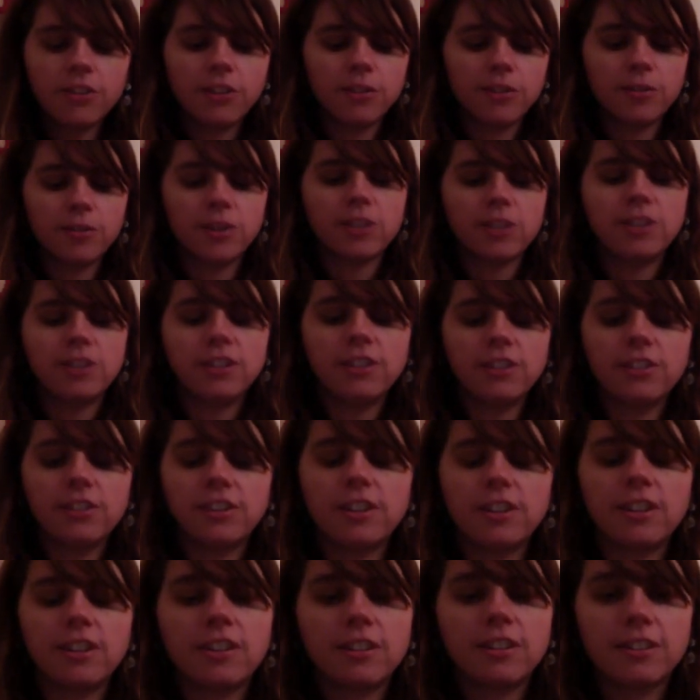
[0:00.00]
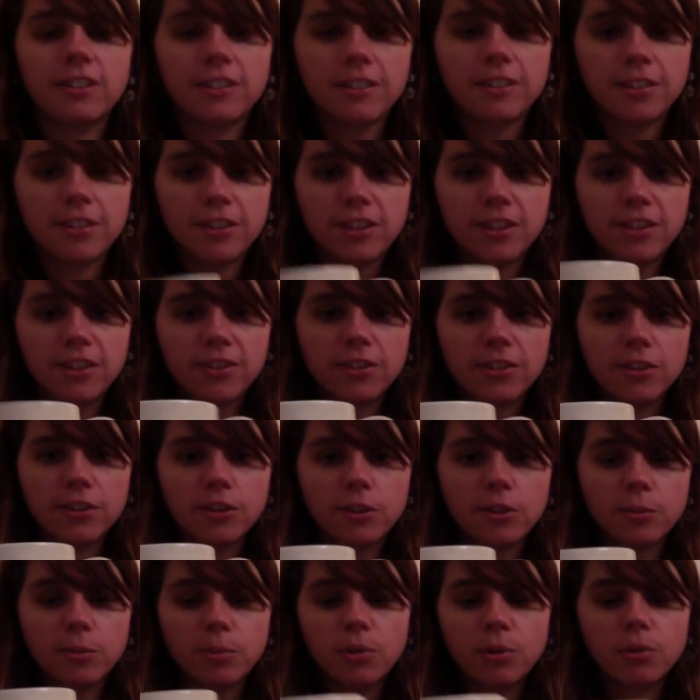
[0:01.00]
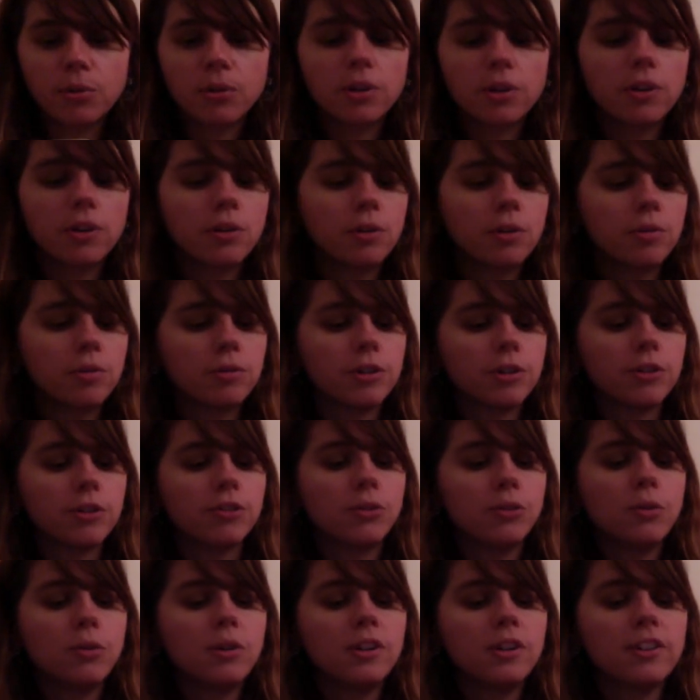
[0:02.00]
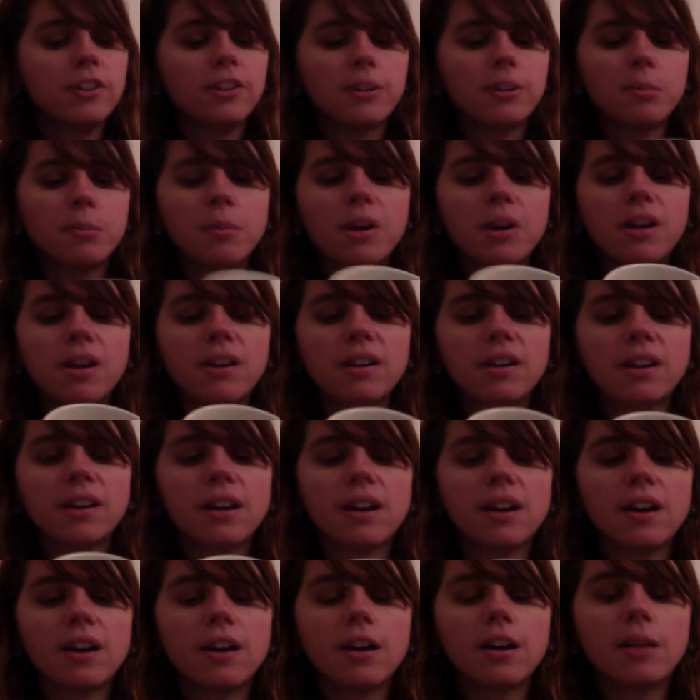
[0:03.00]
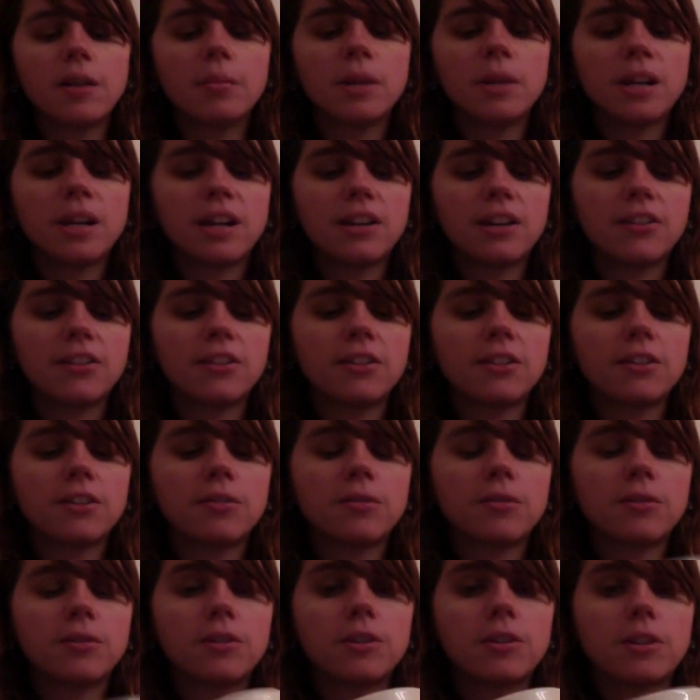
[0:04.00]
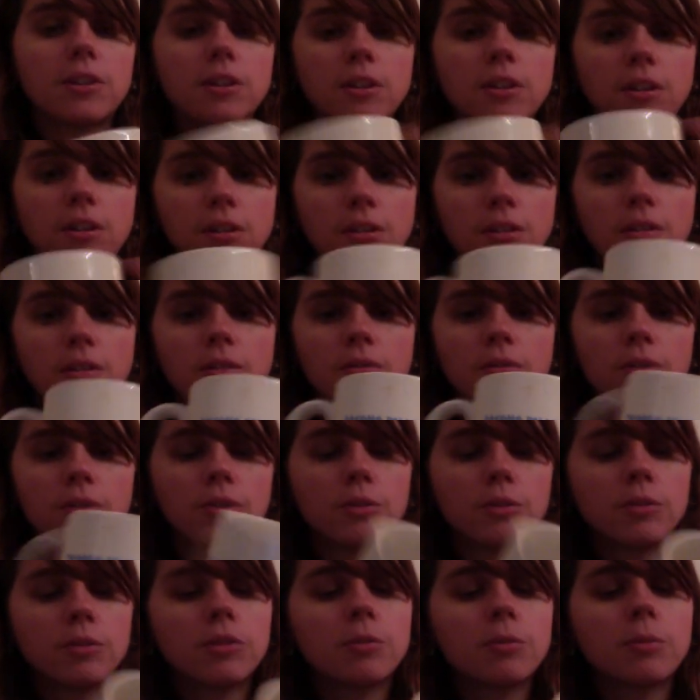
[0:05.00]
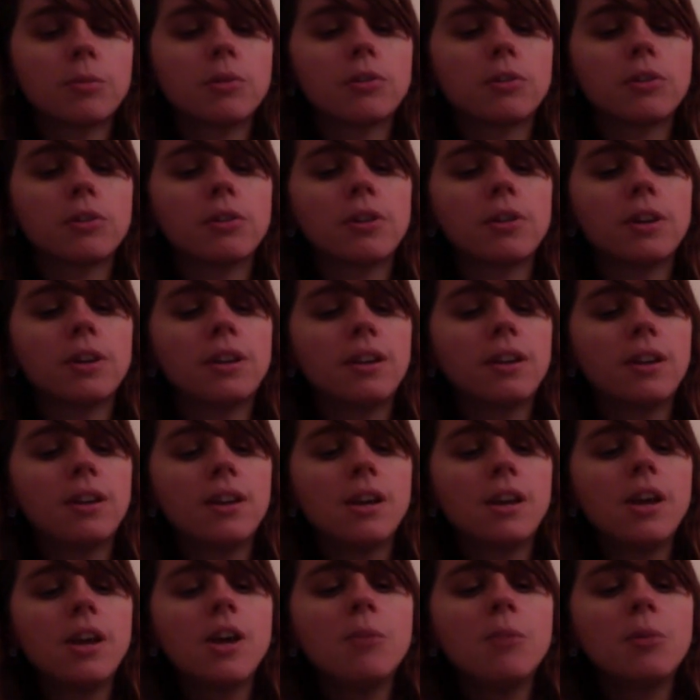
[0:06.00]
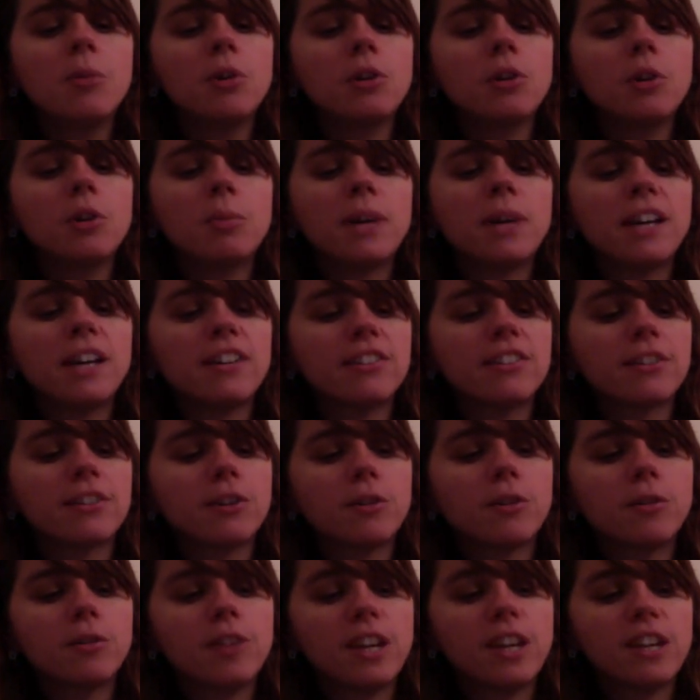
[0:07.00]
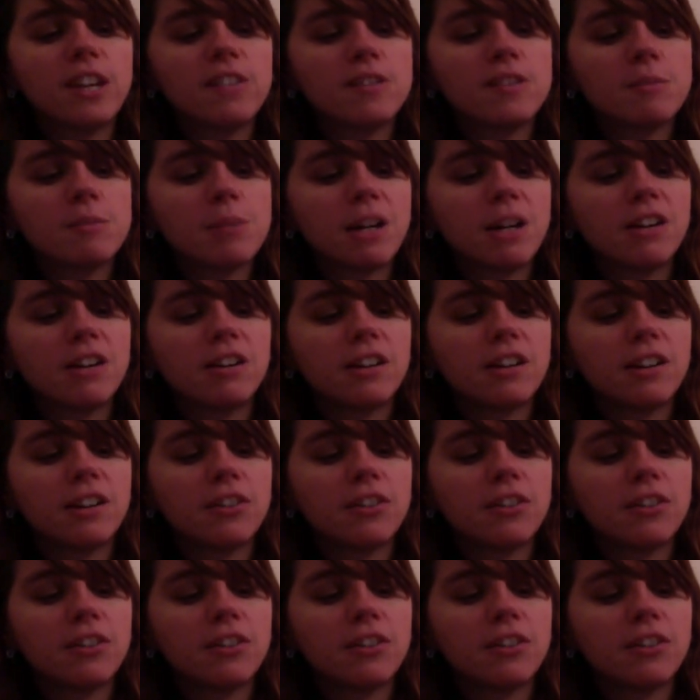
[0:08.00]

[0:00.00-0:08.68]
vintage is the Caesars Pocono Resorts mug. It has the different resorts, Pocono Palace, Cove Haven, Paradise